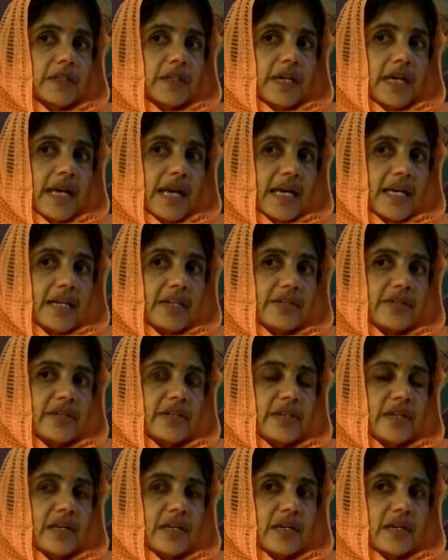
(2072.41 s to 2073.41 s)

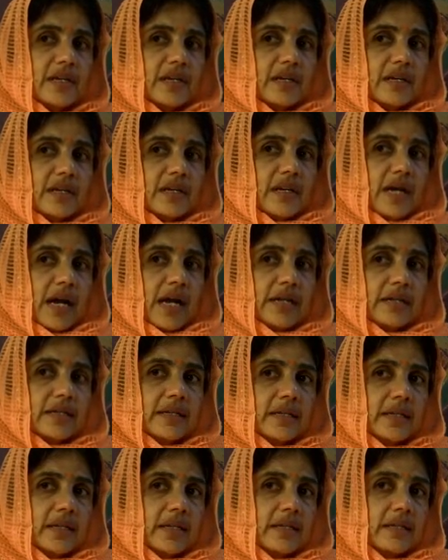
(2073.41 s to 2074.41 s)
heresy and
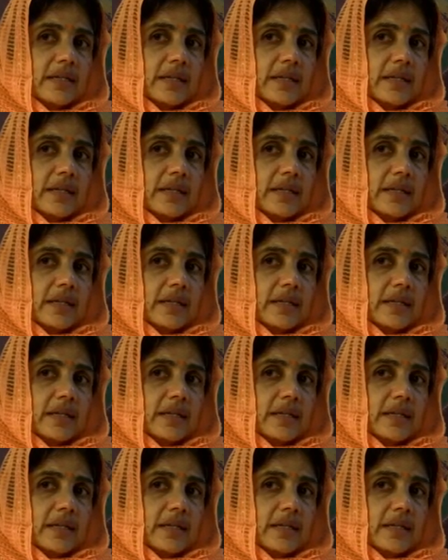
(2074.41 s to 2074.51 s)
the,